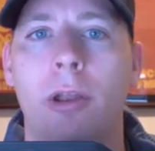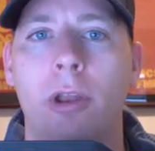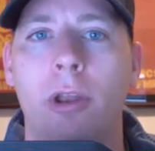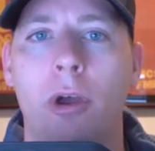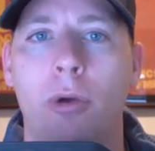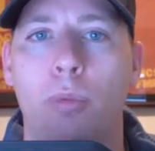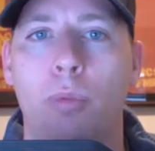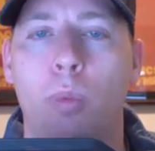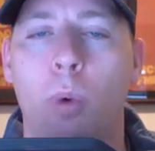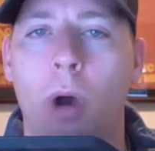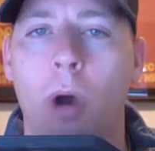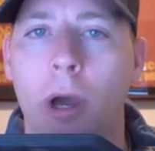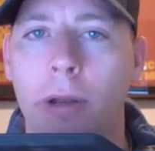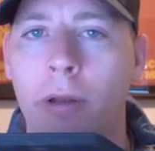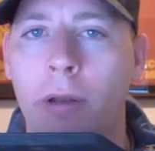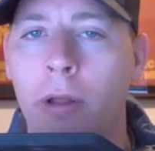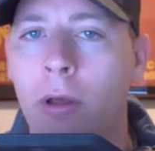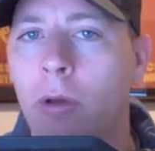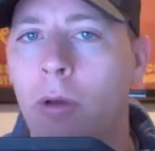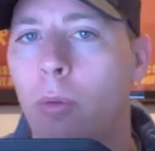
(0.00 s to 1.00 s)
on node
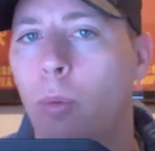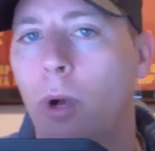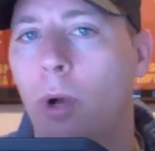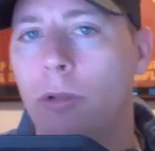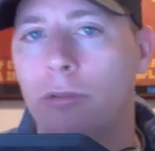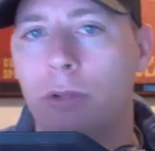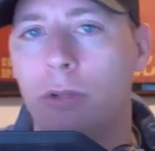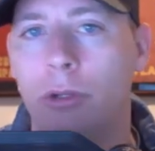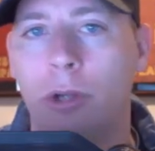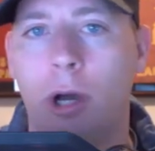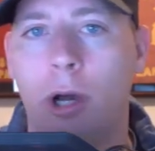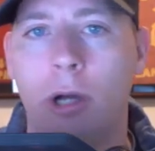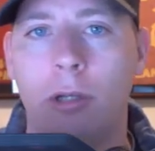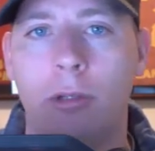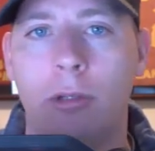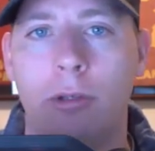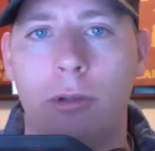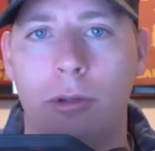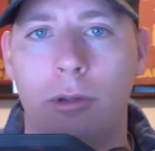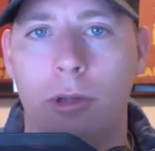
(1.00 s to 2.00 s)
1 wants to
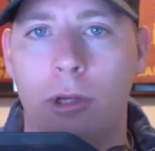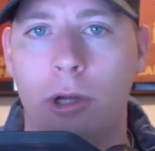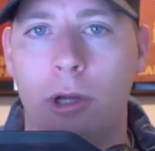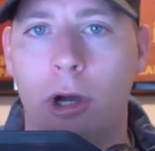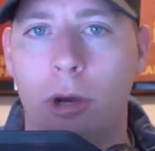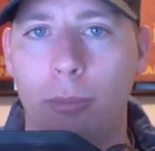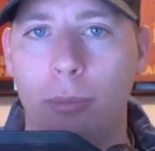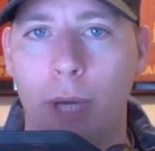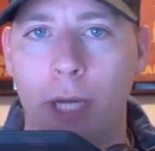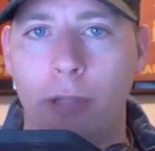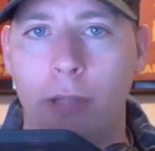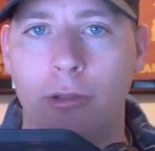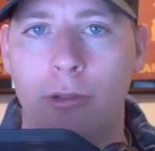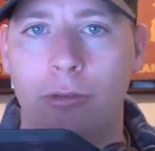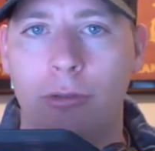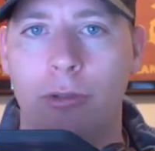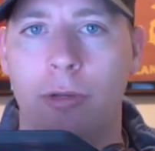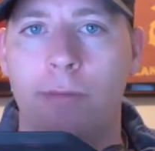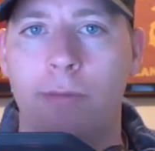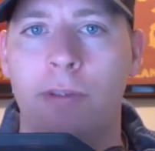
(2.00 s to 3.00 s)
talk to the
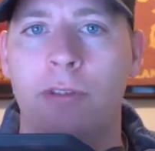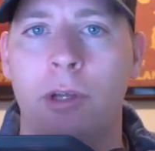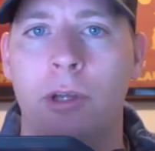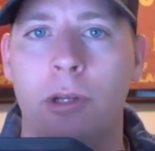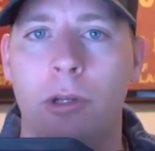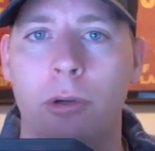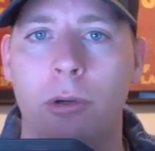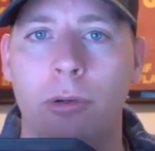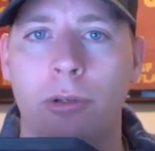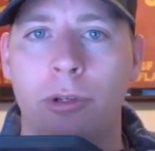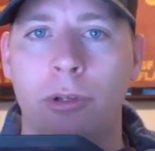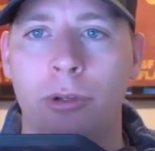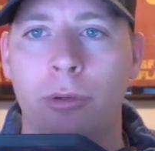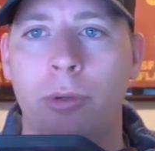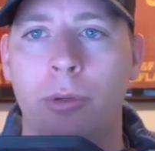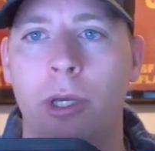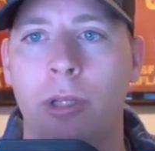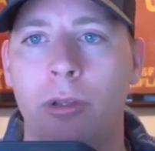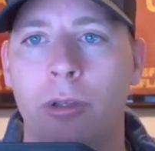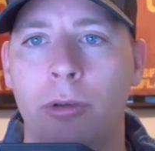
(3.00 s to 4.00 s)
CallManager service on node
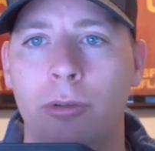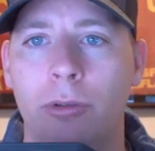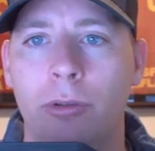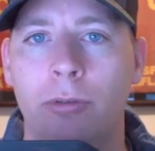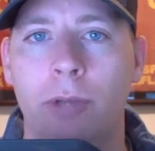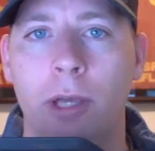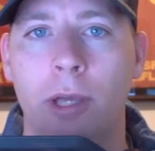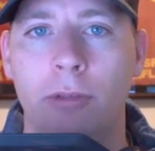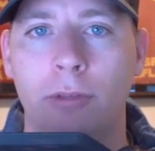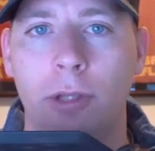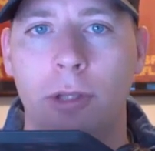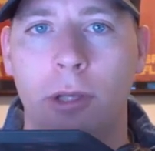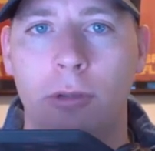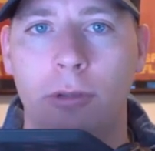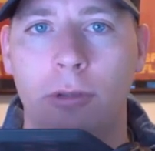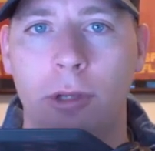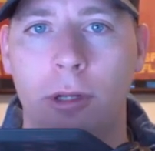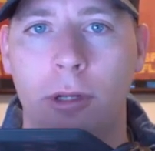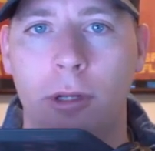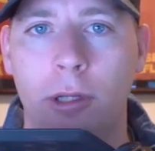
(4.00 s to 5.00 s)
2, it uses
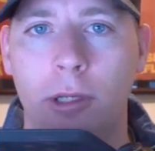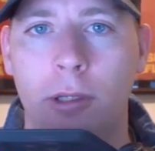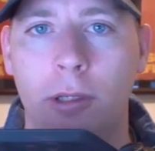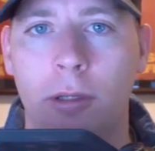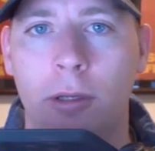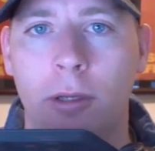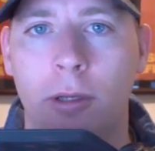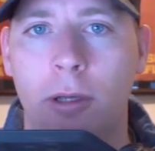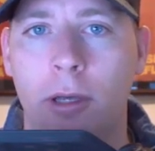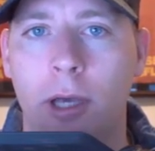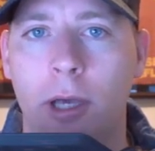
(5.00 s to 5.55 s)
SDL signaling.